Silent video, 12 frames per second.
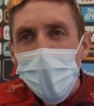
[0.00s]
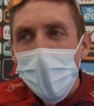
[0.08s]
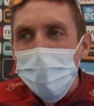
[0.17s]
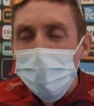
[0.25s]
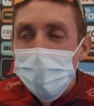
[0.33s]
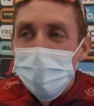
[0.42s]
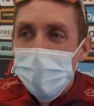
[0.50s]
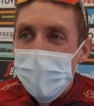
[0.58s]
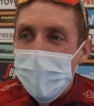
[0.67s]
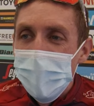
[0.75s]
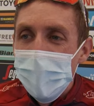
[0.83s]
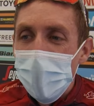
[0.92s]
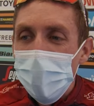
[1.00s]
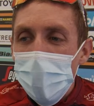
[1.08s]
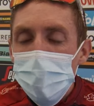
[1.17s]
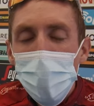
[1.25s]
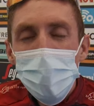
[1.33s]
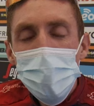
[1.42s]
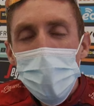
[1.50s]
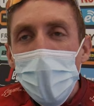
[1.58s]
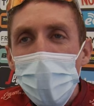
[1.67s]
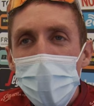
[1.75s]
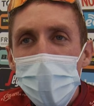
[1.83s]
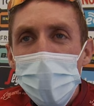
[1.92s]
I'm just at this point in my
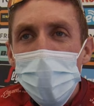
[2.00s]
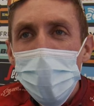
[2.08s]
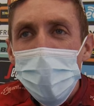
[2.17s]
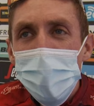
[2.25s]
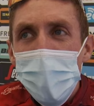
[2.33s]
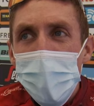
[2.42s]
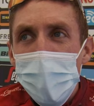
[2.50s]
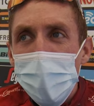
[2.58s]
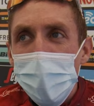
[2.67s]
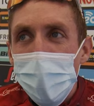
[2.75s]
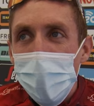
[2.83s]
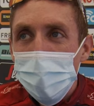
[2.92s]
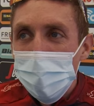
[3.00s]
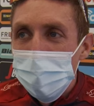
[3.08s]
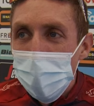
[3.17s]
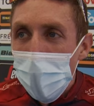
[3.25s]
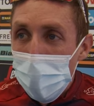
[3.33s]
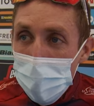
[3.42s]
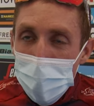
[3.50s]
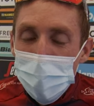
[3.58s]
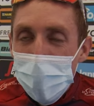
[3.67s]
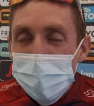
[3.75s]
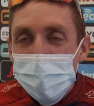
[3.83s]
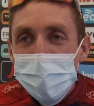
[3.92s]
career, I've won so many big
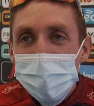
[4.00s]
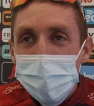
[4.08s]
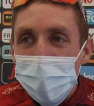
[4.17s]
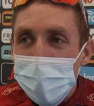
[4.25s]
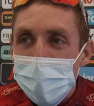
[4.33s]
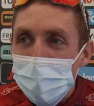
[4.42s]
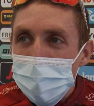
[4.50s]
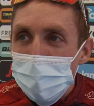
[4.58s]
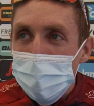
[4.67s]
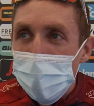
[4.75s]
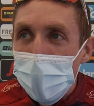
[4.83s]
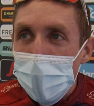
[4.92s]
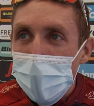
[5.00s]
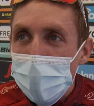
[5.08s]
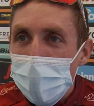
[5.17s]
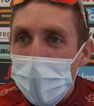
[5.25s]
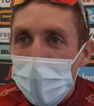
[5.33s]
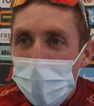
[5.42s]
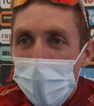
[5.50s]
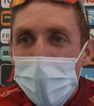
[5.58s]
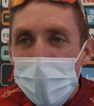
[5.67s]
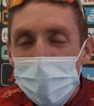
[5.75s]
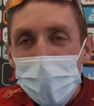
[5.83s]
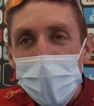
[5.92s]
races that another
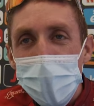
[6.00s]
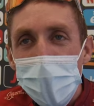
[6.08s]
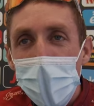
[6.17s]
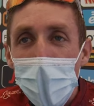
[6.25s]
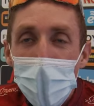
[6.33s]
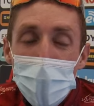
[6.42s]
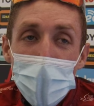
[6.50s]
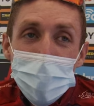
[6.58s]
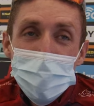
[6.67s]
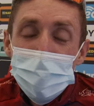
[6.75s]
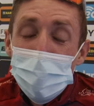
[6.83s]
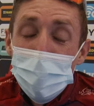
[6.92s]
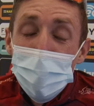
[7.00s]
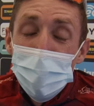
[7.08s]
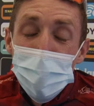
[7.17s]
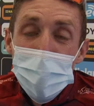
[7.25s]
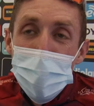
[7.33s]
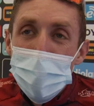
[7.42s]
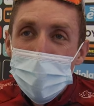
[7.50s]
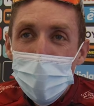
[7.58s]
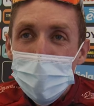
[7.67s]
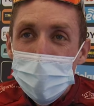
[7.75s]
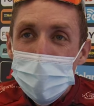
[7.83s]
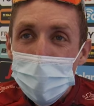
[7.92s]
victory, uh, although this is huge for me because
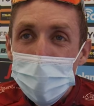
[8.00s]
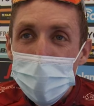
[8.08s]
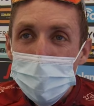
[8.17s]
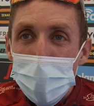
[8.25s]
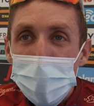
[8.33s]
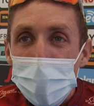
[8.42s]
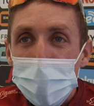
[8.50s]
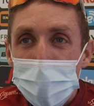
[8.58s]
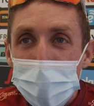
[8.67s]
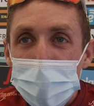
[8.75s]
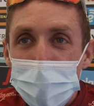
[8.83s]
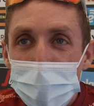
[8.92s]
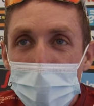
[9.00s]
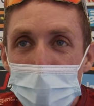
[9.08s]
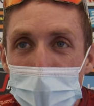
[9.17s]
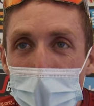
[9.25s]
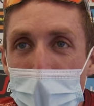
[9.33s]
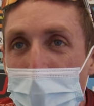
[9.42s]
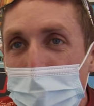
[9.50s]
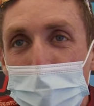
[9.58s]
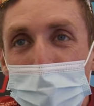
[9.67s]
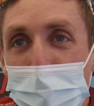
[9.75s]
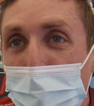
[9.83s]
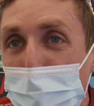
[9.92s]
obviously it's, a, it's my first win in the Giro, and now I have a
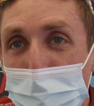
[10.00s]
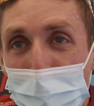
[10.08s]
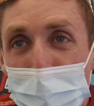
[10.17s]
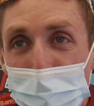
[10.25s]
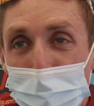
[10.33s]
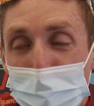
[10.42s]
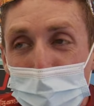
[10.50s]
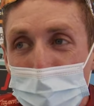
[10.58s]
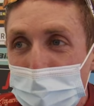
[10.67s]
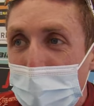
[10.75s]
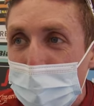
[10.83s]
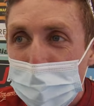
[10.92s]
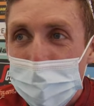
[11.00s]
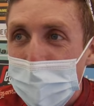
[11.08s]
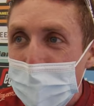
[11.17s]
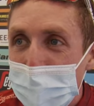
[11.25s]
victory in all three Grand Tours, and that's